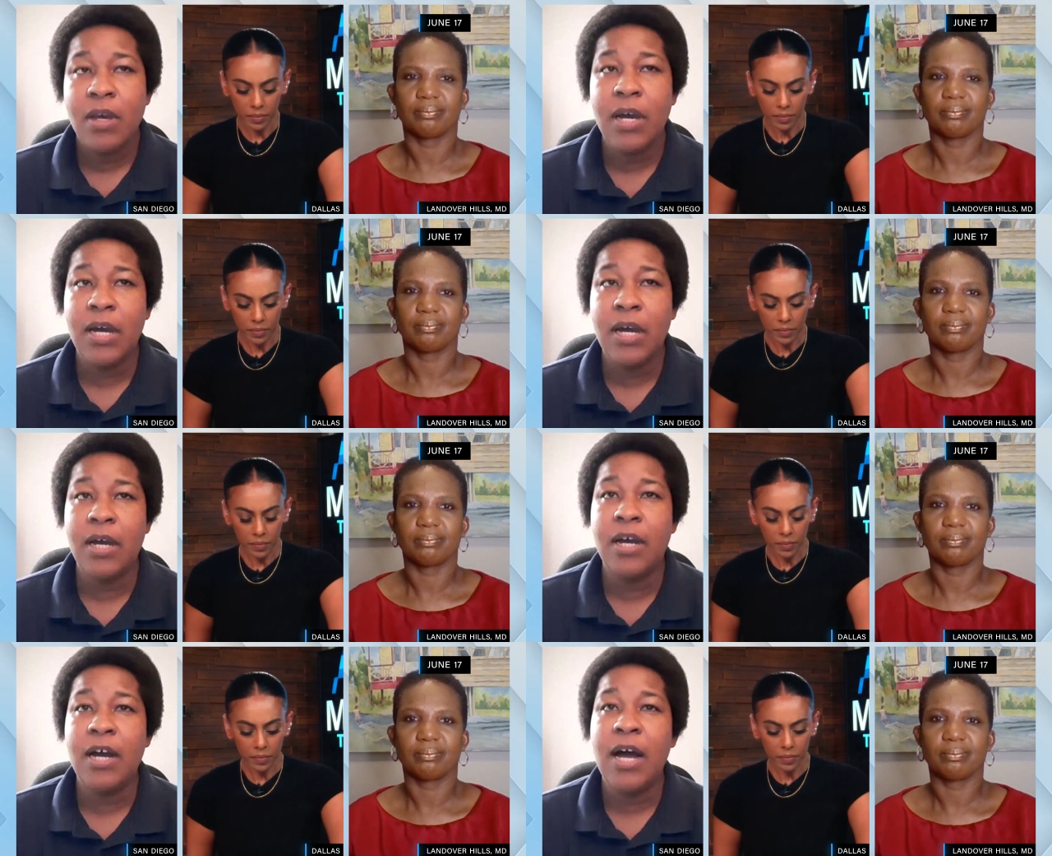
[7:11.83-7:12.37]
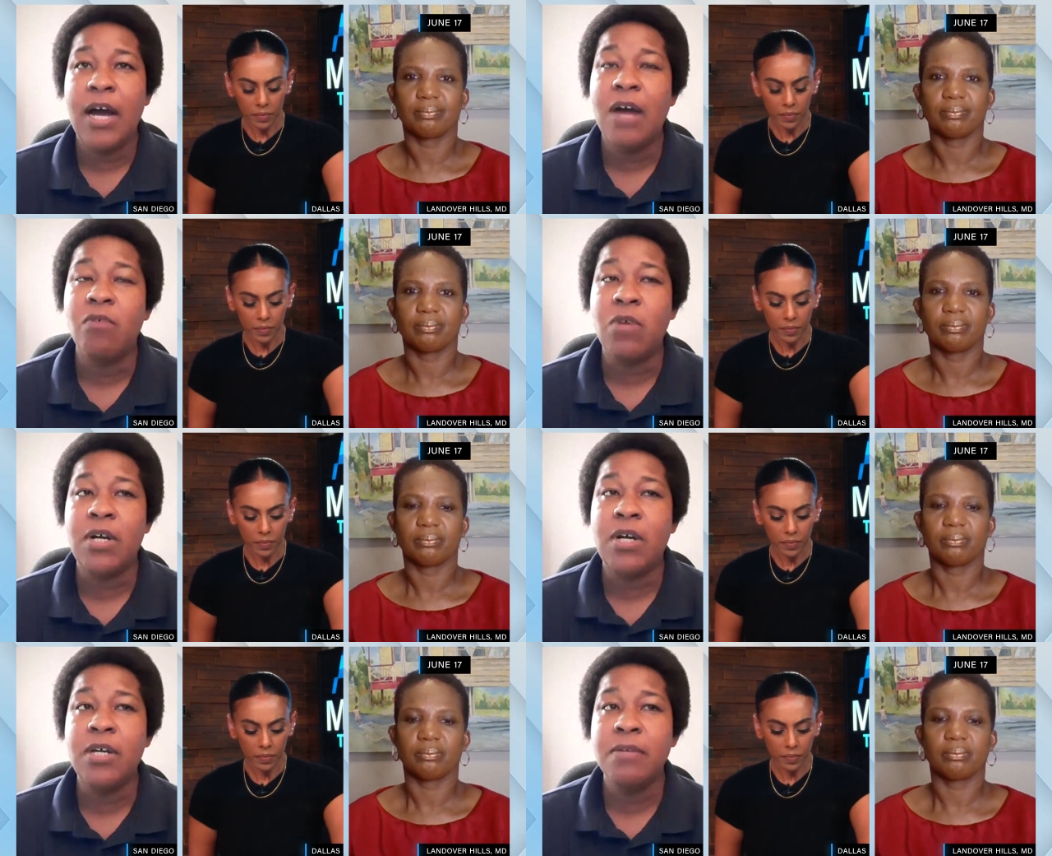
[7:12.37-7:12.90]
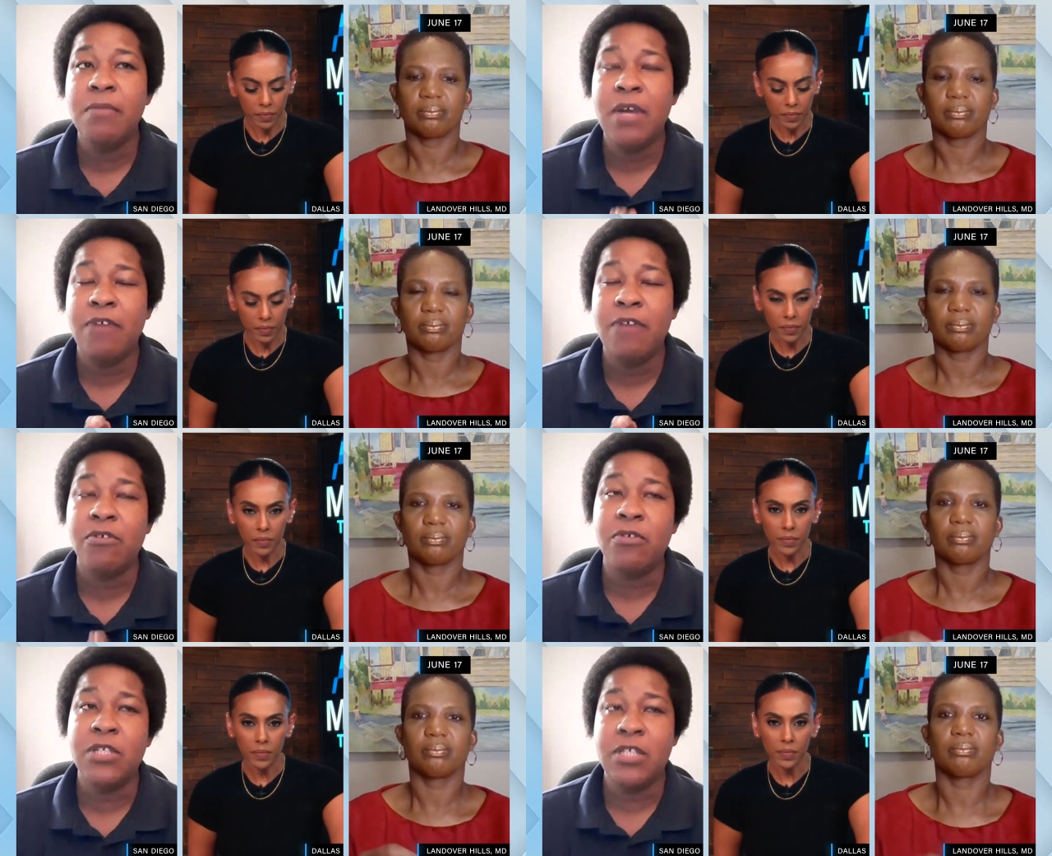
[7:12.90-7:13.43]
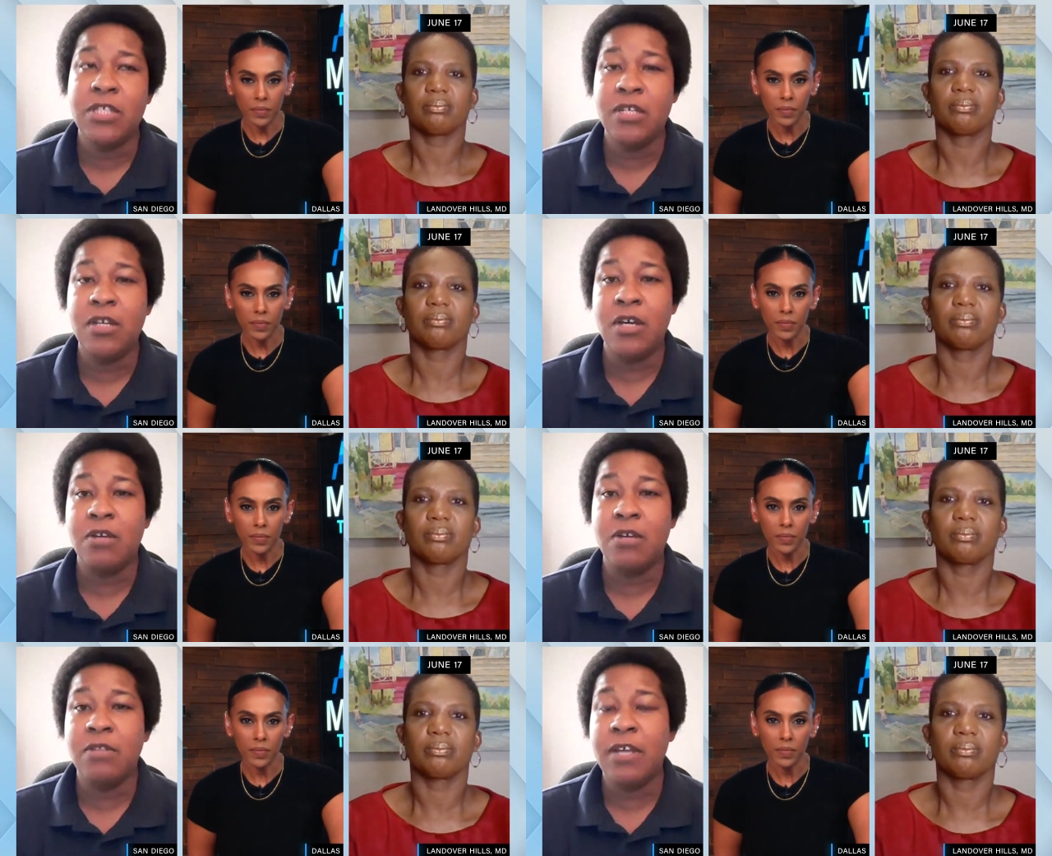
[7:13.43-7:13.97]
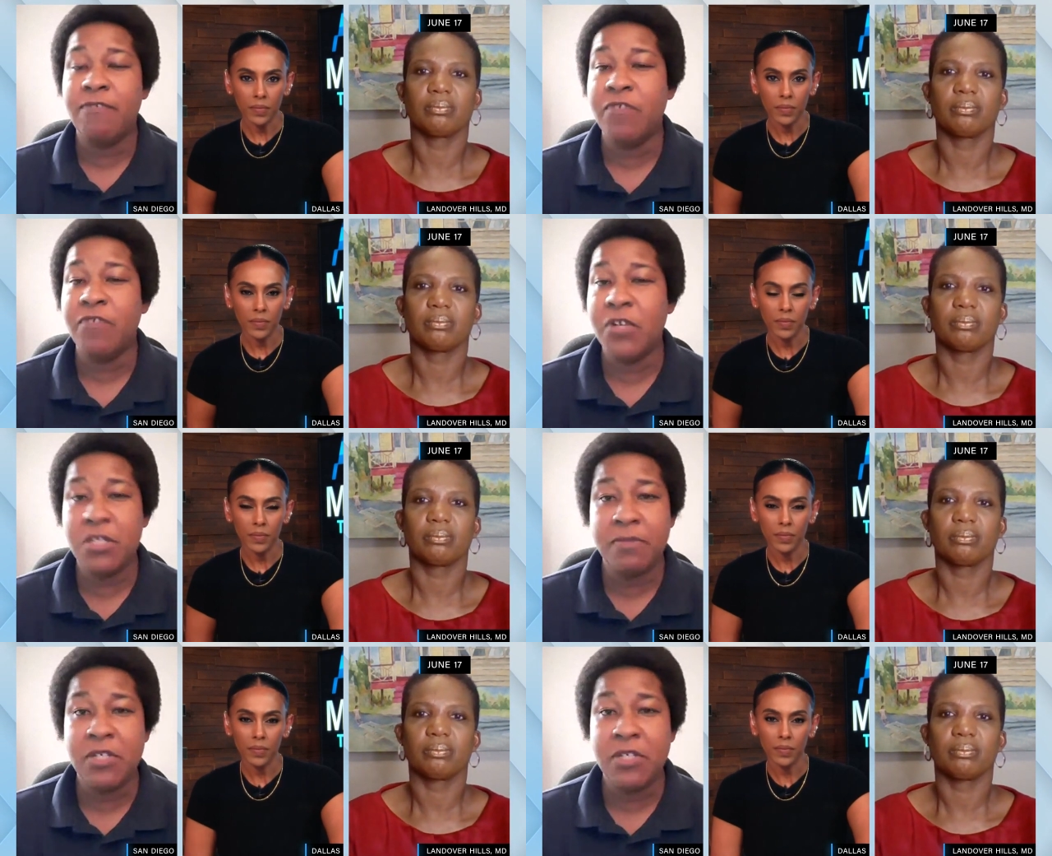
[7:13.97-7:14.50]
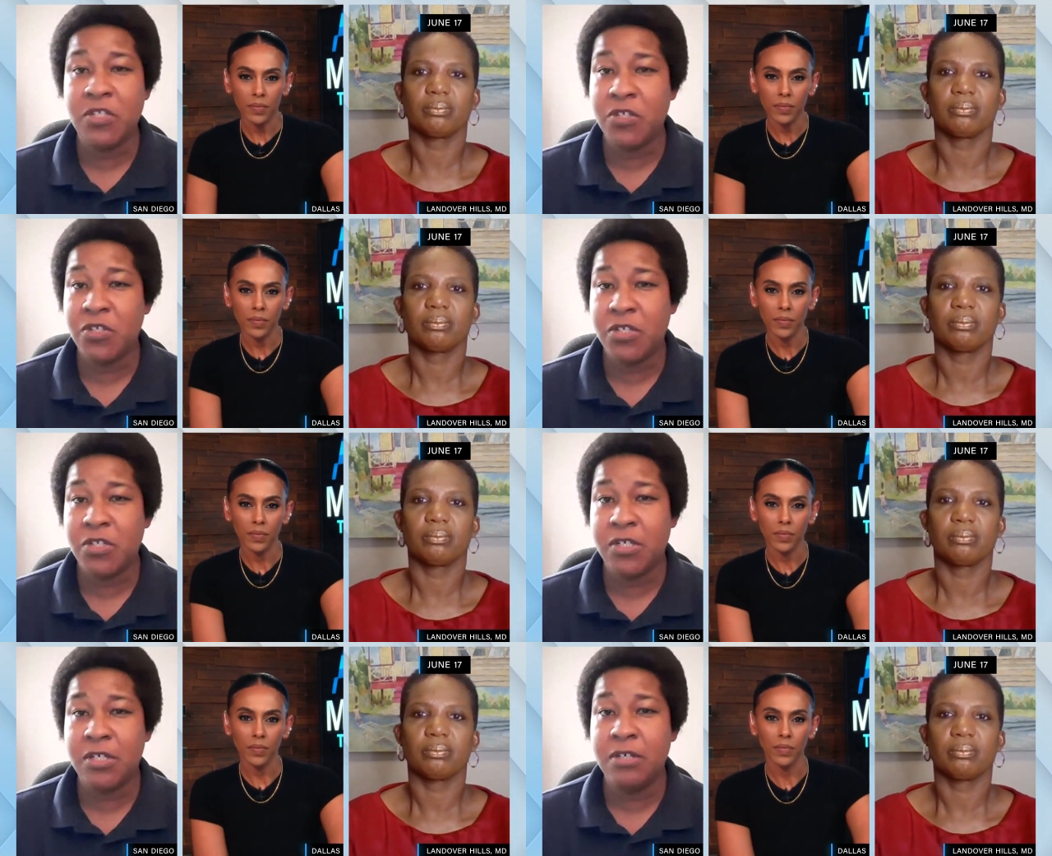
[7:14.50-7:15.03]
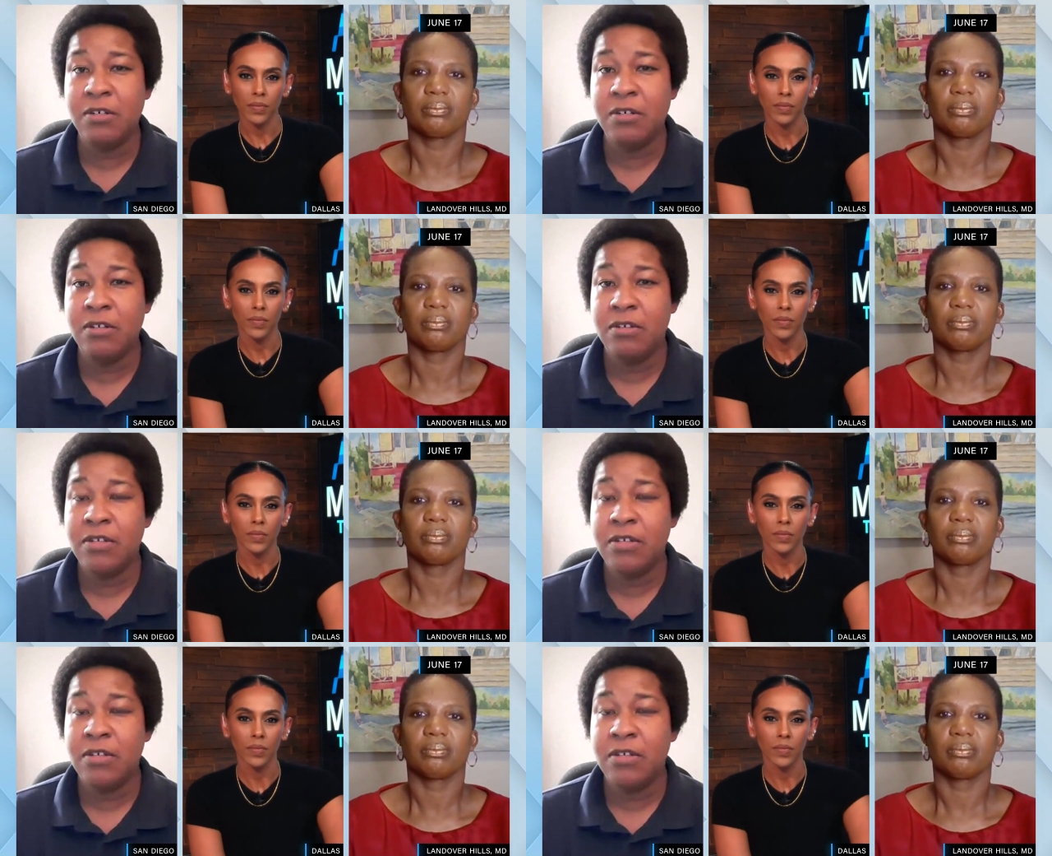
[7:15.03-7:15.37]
Speaker 1: Uh, I want everyone to know that first, my sister,